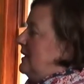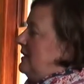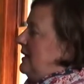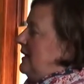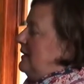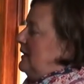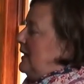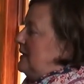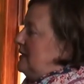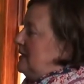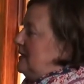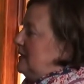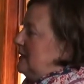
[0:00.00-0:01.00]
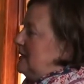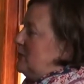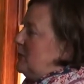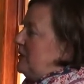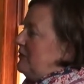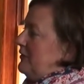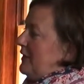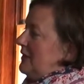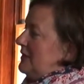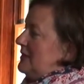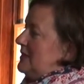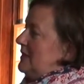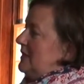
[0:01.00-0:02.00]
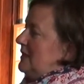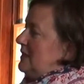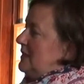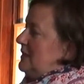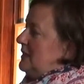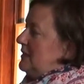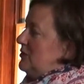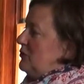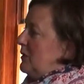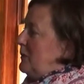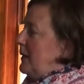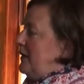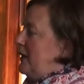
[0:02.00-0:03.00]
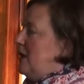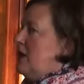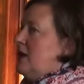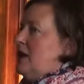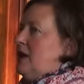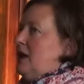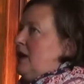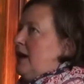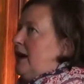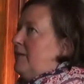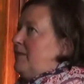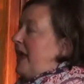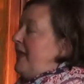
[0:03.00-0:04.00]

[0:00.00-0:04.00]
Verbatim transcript: and they landed in Lisbon Falls in an industrial park. Um,